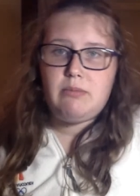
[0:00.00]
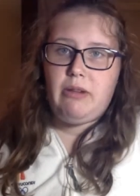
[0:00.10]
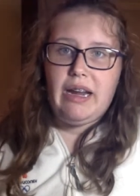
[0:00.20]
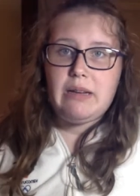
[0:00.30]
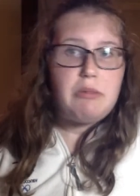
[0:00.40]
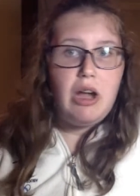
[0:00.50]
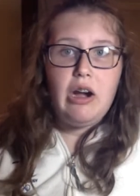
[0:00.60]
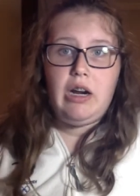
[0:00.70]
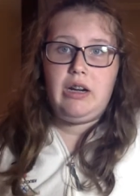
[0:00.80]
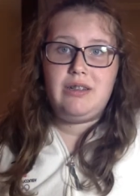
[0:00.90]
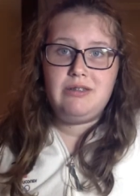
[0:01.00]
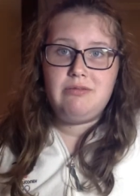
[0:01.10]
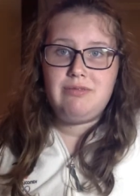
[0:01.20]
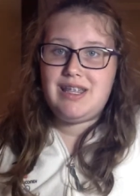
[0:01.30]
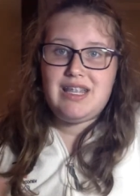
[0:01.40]
random car
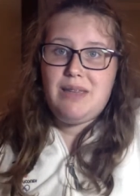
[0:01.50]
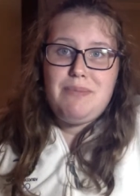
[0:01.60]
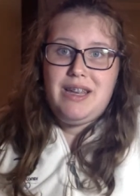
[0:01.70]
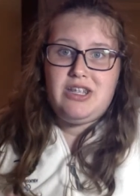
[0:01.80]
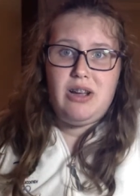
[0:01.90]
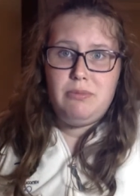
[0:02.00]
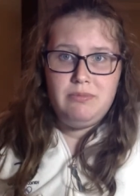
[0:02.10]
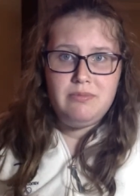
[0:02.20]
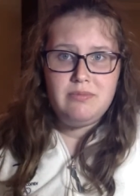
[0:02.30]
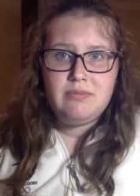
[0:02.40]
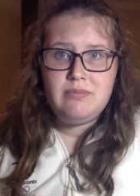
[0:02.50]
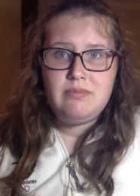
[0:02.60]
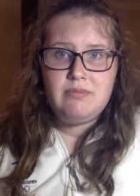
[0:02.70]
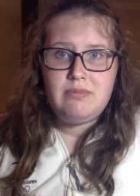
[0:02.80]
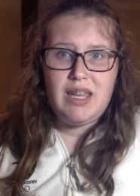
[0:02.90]
with the same paint job.
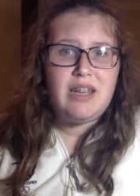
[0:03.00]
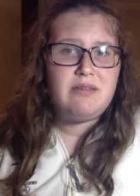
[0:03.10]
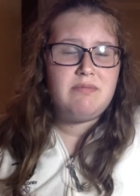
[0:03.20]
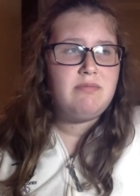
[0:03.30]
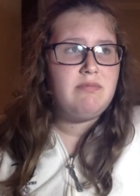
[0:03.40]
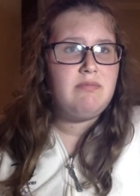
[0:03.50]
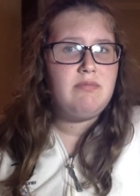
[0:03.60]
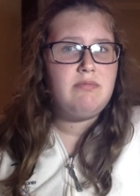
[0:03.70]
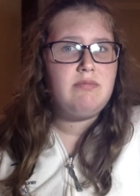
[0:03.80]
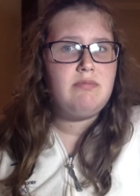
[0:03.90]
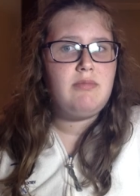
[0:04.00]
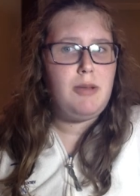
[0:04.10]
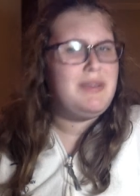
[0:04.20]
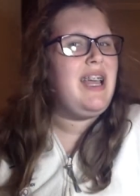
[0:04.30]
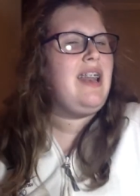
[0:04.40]
Yeah,
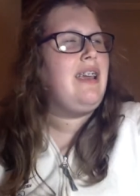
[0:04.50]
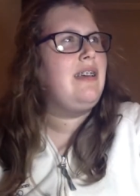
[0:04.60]
upsetting.